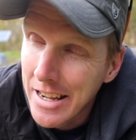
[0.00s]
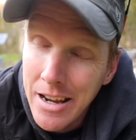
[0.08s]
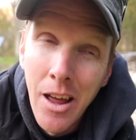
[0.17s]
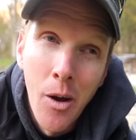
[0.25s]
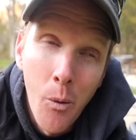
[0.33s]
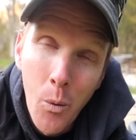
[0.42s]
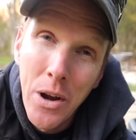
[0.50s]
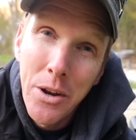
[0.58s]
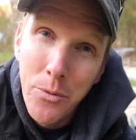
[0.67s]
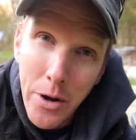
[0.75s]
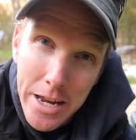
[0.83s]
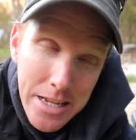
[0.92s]
and when
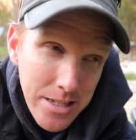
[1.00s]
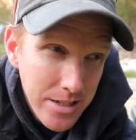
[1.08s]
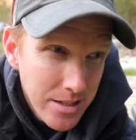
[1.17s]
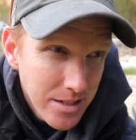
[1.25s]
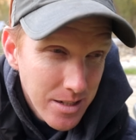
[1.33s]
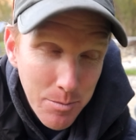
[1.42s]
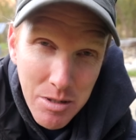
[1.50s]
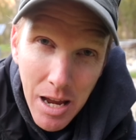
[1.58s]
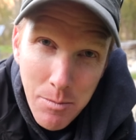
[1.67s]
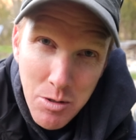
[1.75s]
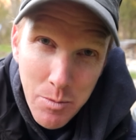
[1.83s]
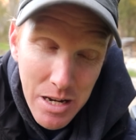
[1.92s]
it rains,
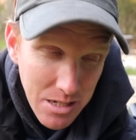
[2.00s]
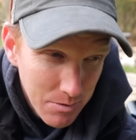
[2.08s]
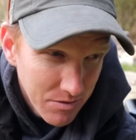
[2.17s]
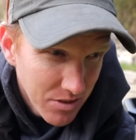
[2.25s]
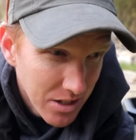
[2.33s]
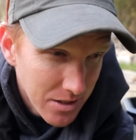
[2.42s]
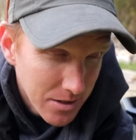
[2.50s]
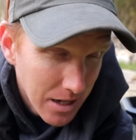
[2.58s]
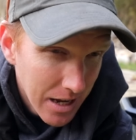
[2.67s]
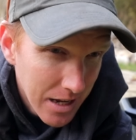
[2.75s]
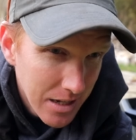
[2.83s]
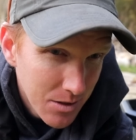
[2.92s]
sometimes your basement floods,
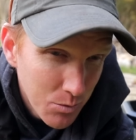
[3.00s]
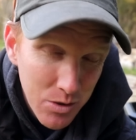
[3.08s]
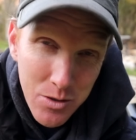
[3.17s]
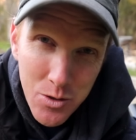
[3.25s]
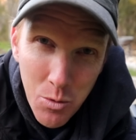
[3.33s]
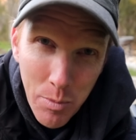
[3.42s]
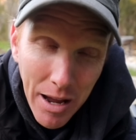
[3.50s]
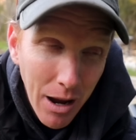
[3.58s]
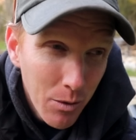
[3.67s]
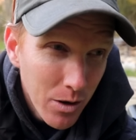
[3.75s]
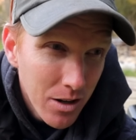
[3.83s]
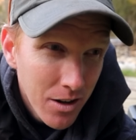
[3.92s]
and when there's no
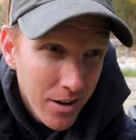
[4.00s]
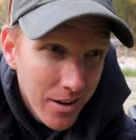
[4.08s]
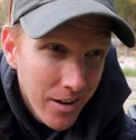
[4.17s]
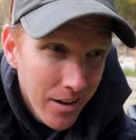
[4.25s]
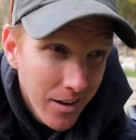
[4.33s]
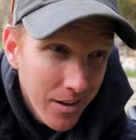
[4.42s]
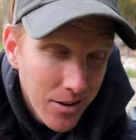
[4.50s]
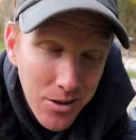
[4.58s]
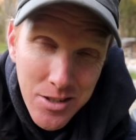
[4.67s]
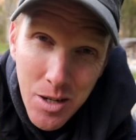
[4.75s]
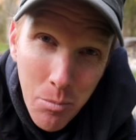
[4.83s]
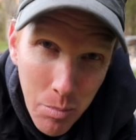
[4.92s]
power, your
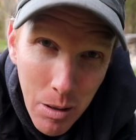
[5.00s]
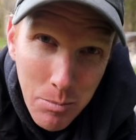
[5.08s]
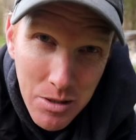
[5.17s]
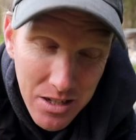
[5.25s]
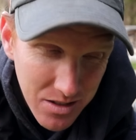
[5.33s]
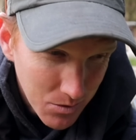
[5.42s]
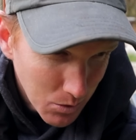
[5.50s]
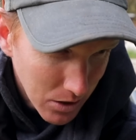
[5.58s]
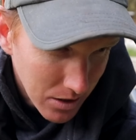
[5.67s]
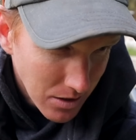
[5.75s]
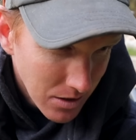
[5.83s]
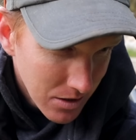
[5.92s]
sump pump doesn't
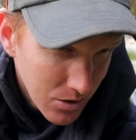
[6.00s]
work.